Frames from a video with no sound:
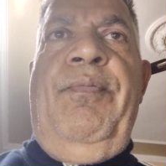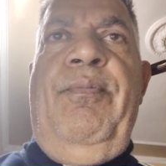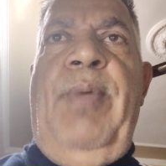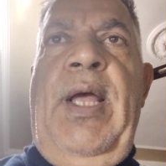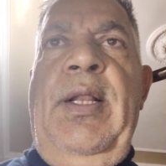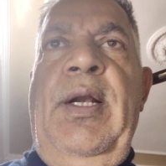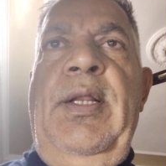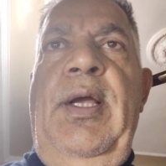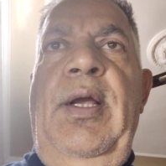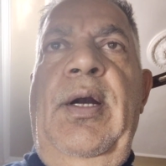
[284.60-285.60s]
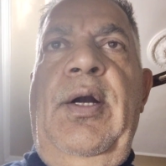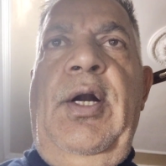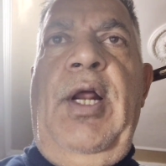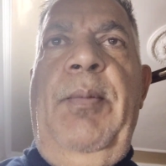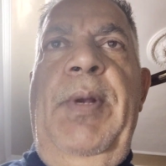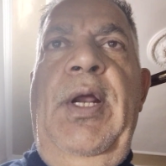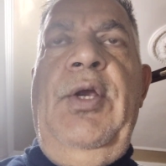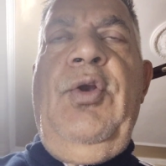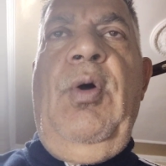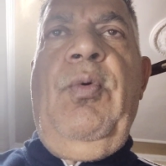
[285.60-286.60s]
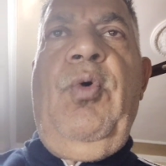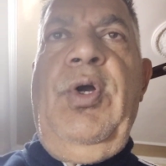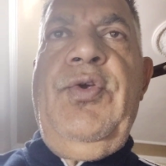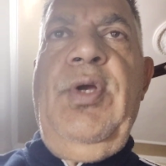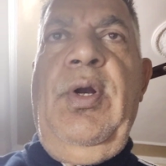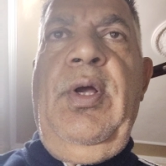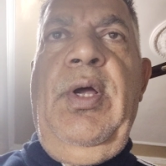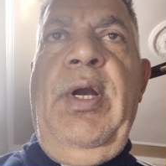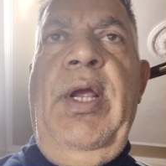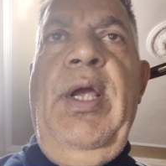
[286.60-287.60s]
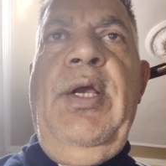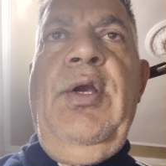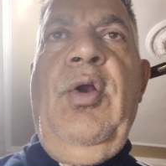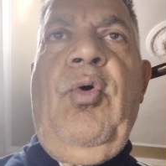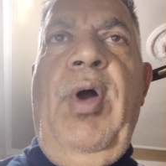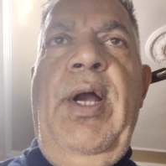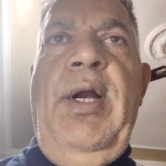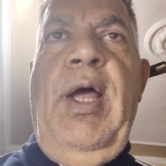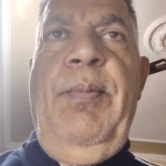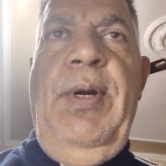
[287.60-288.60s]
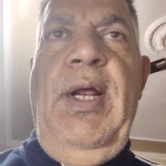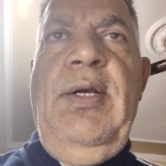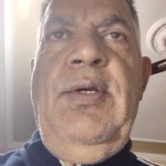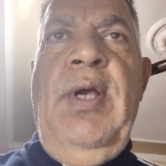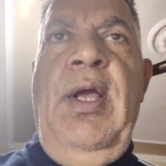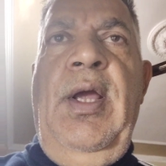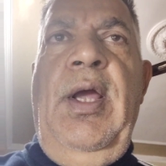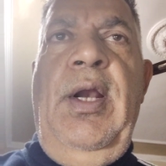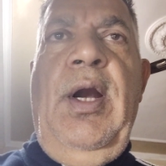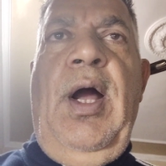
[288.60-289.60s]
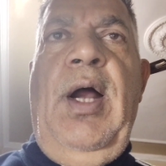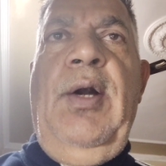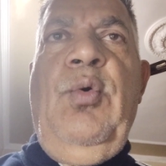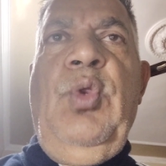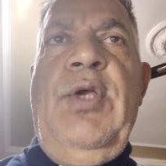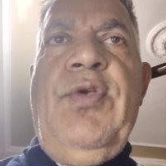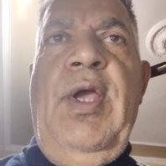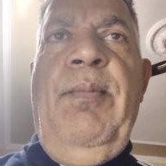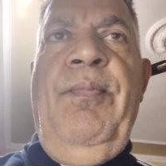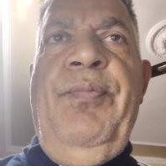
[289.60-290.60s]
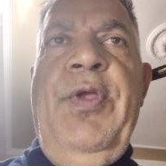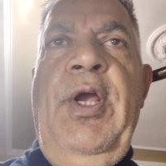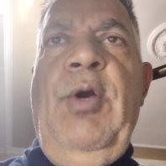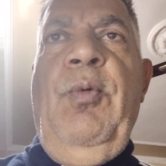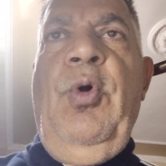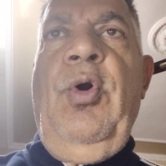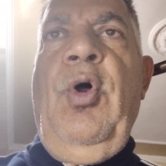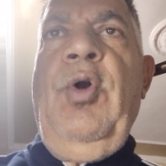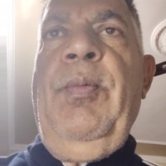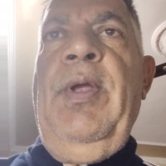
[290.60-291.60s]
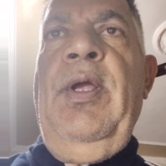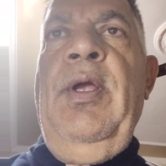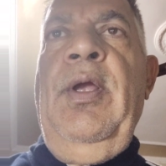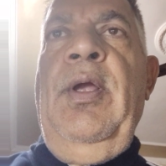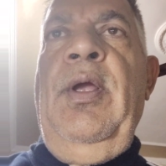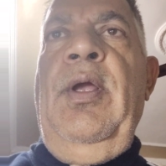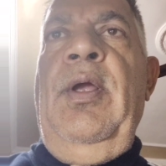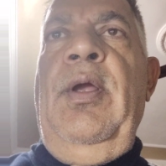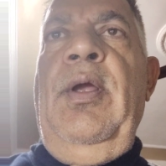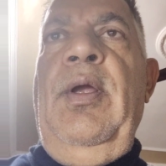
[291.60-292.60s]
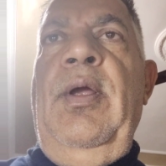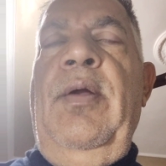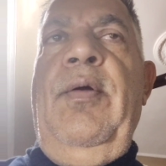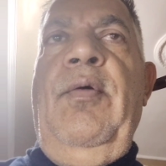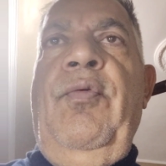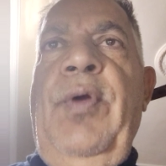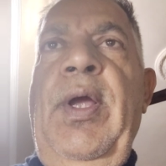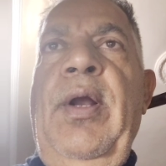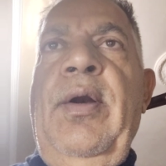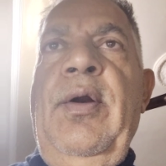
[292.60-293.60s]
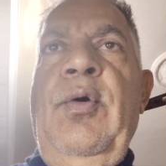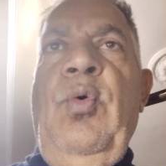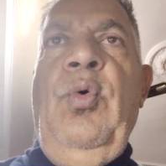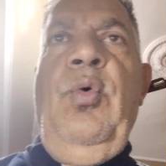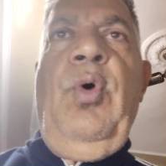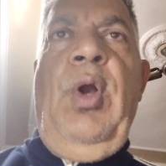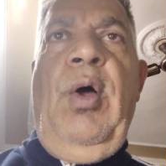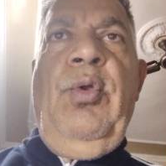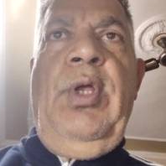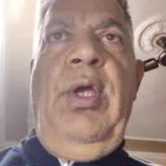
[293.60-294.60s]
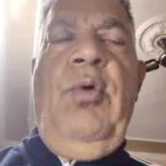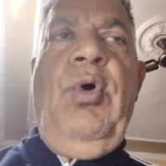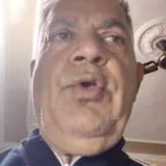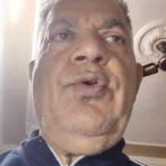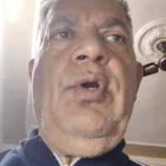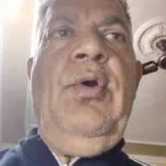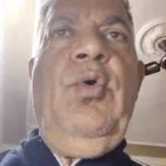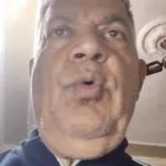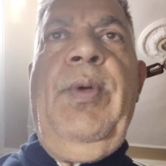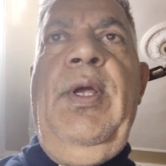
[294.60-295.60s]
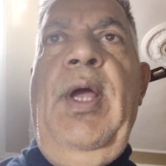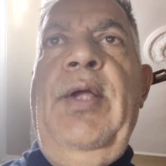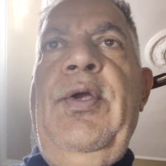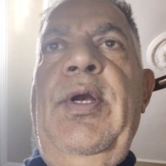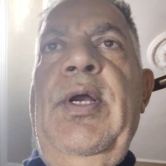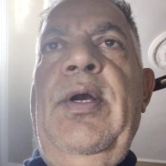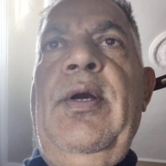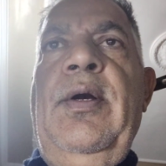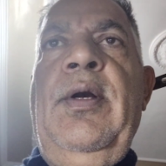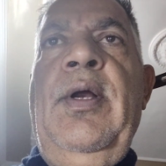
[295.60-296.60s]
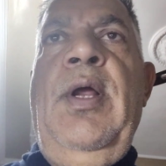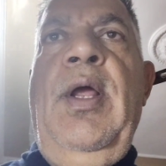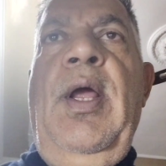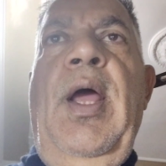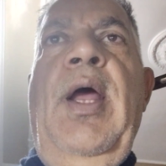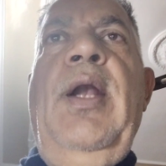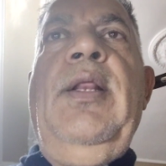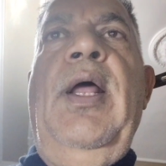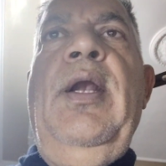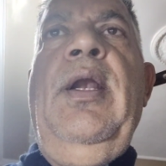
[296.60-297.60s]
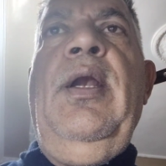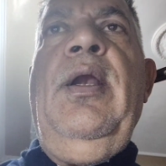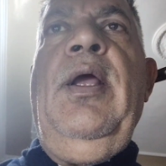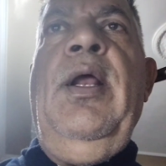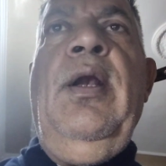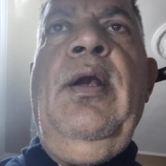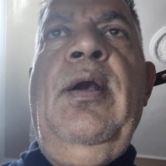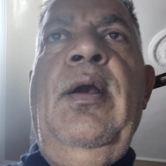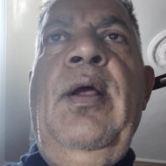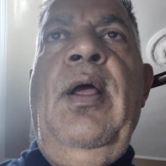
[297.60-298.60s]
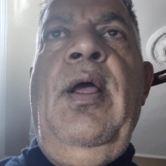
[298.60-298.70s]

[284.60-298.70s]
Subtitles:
whether the determination of question raised required evidence in regard to the same, it would not be fair to allow the question to be agitated. And then in